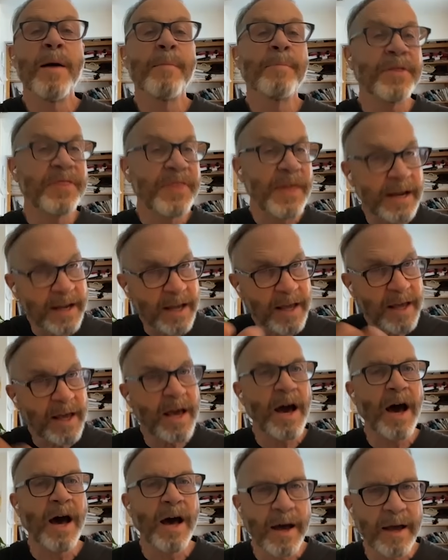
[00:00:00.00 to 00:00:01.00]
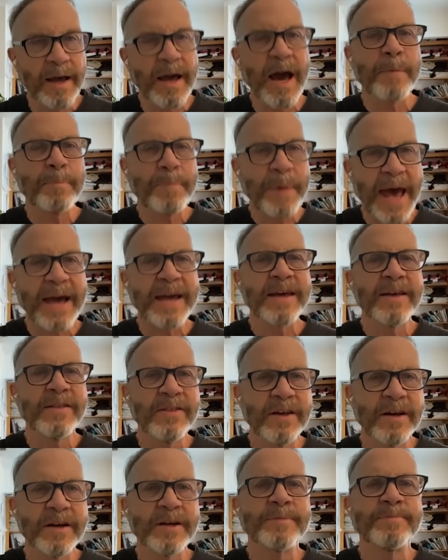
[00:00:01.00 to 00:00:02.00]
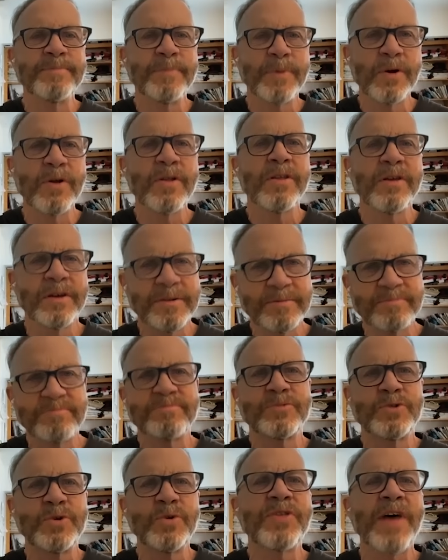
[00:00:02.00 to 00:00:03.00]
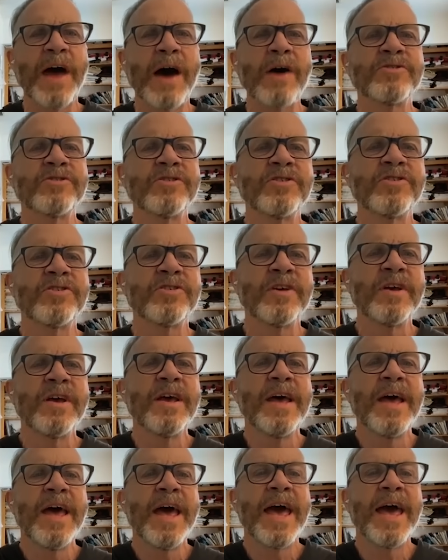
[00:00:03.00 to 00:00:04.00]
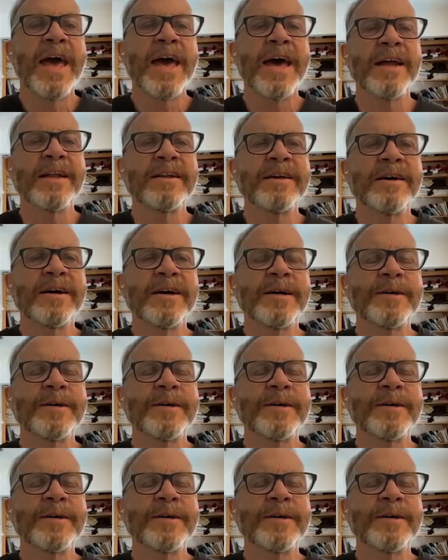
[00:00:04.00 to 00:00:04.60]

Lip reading: but then got back in the 2000s and